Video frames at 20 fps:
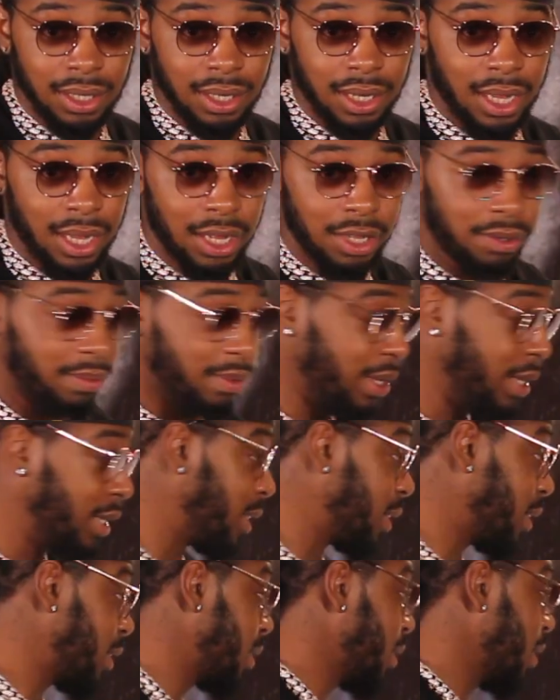Hell you
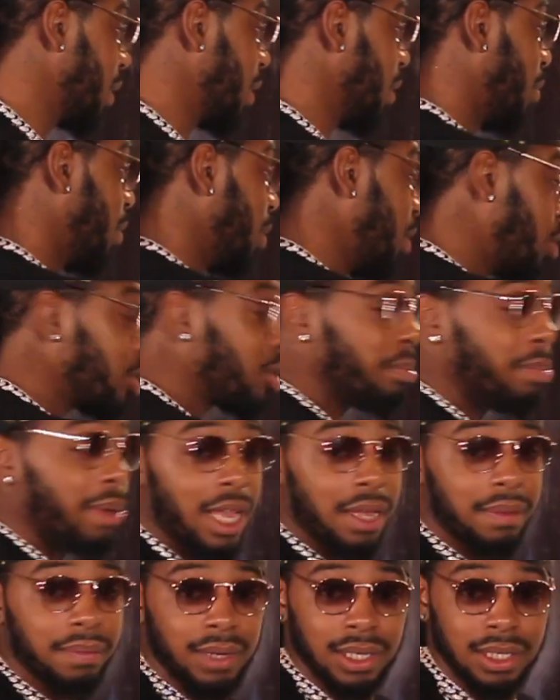mean? We use the
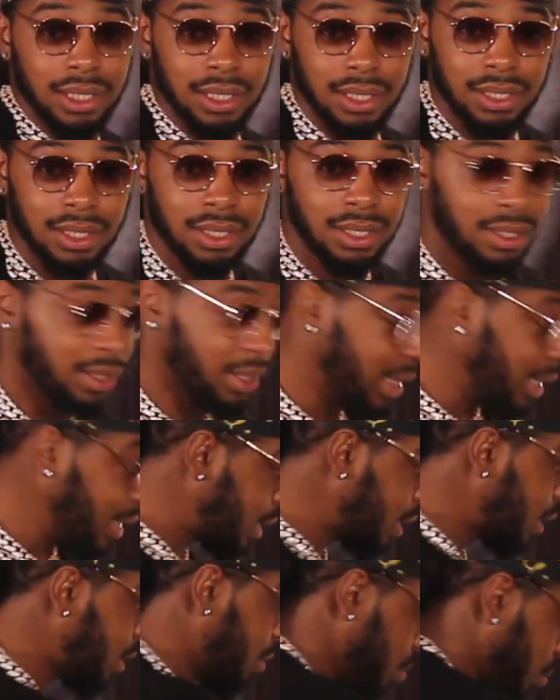bank money. This is